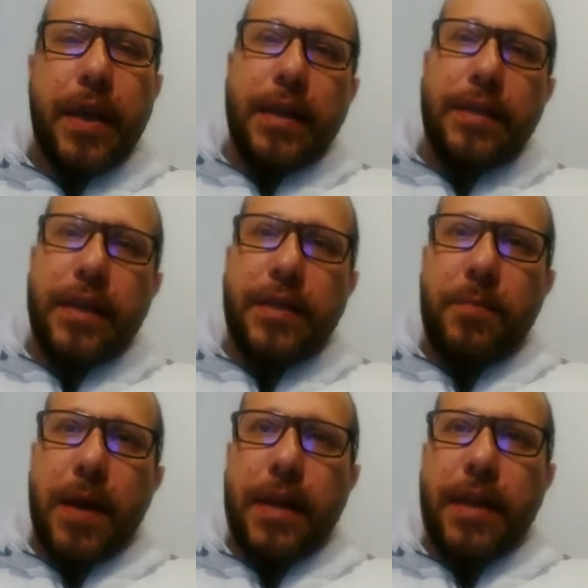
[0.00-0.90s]
text
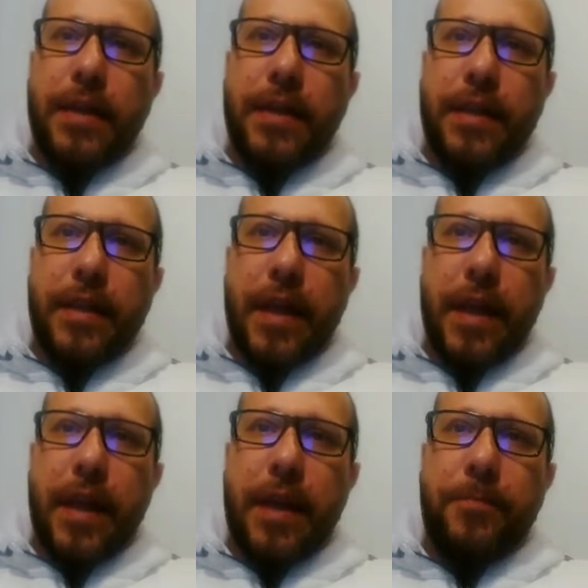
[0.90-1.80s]
mining
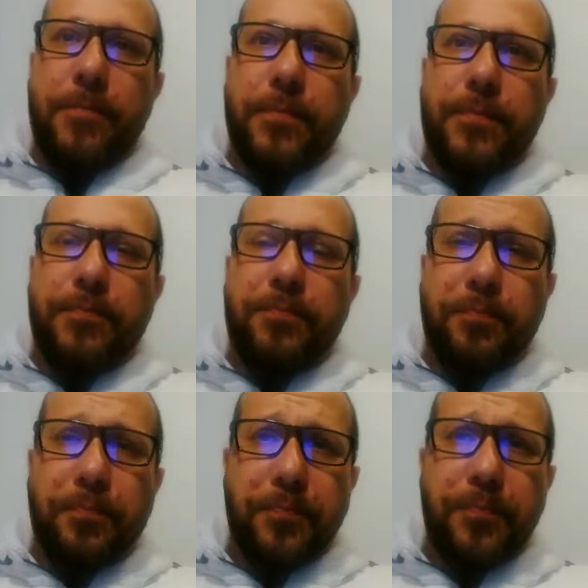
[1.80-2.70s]
the
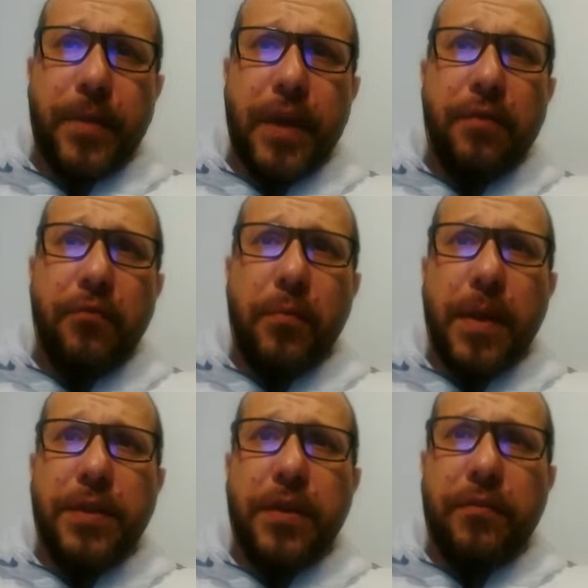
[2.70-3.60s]

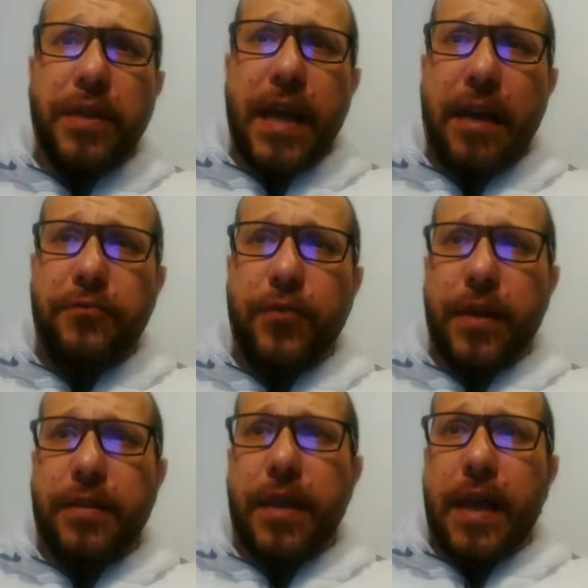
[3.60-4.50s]
information of the
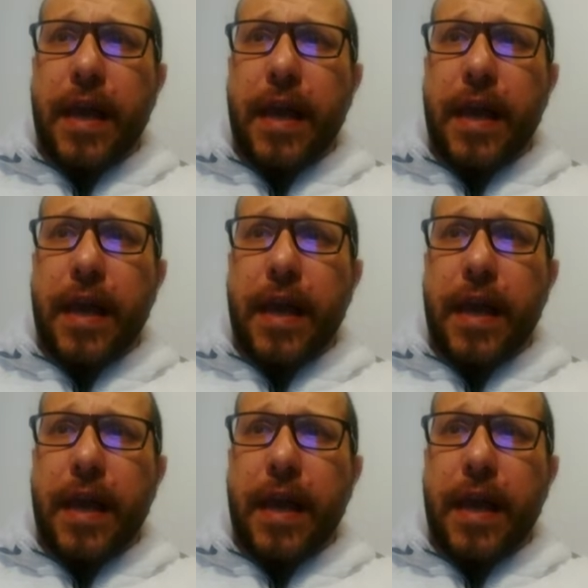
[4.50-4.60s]
abstract,